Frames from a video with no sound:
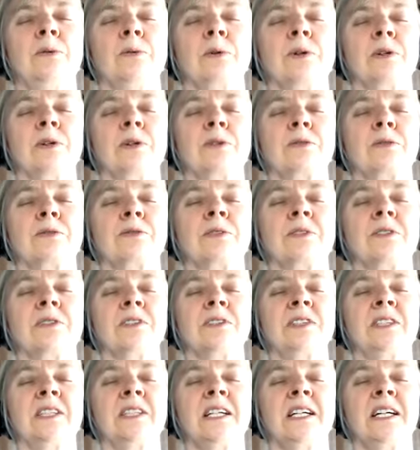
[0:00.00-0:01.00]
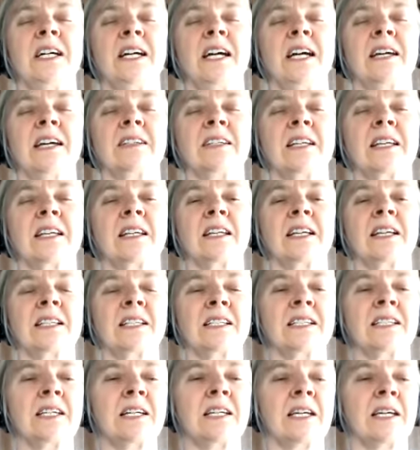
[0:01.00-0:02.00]
Wonderful. And then
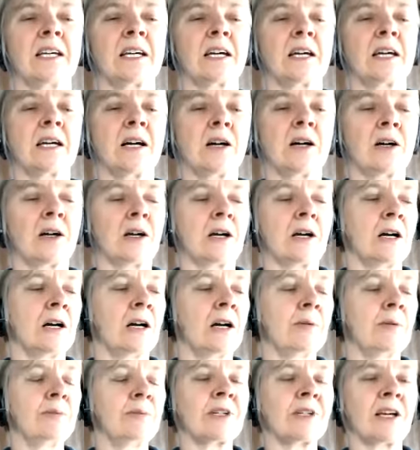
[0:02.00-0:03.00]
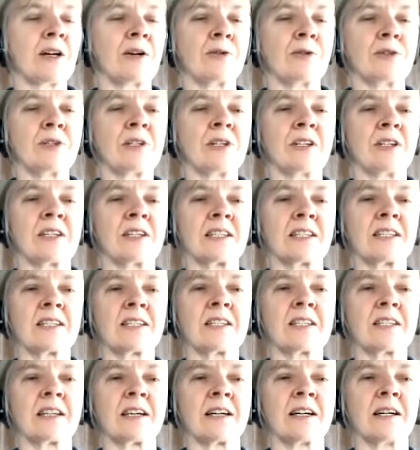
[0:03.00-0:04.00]
let's take our arms out to the
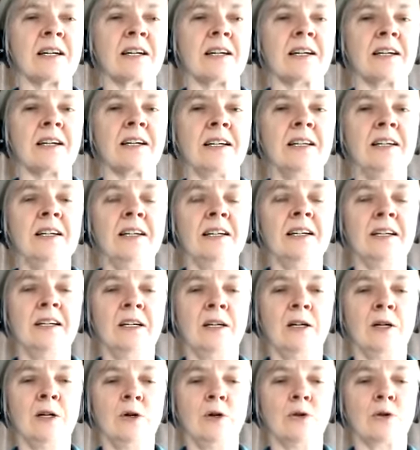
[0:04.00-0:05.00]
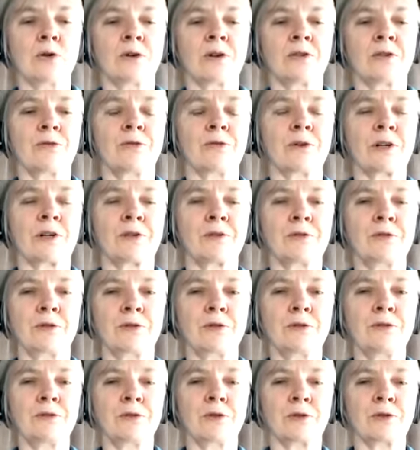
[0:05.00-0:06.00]
side or in front of
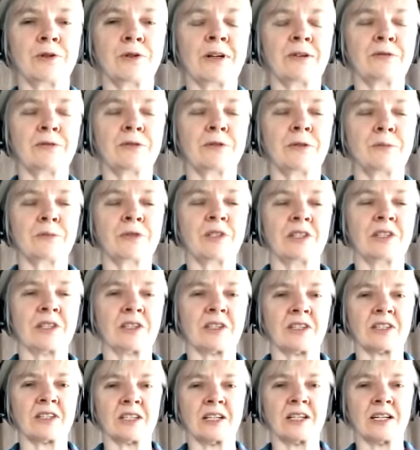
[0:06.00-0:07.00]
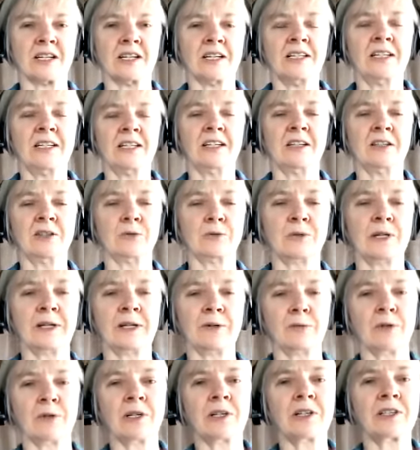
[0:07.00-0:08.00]
you if you don't have room to the side. Either way
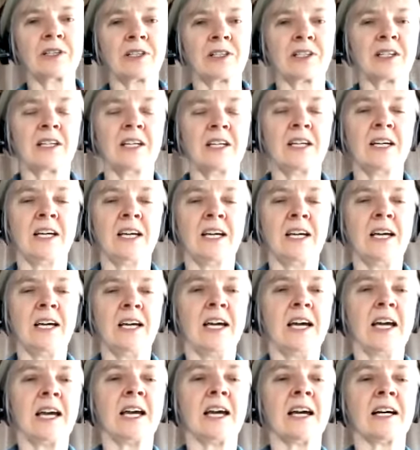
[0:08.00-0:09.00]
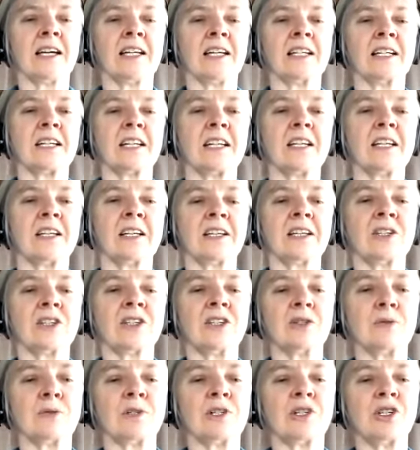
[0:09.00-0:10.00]
works. And let's
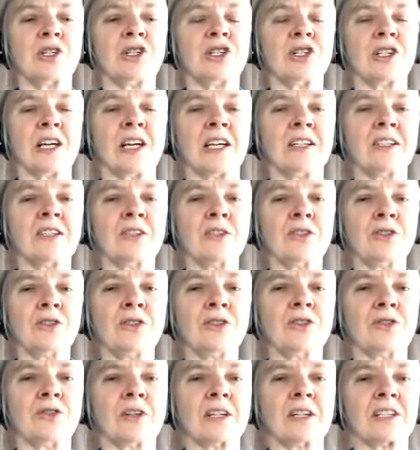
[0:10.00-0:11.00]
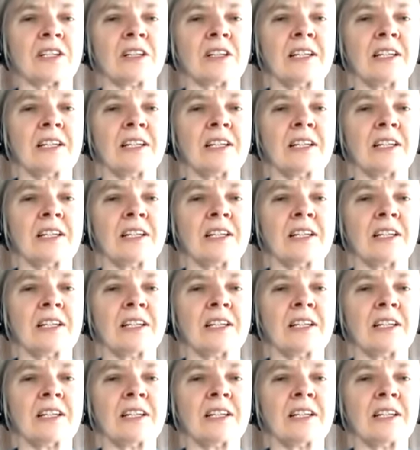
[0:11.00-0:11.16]
do a gentle stretch.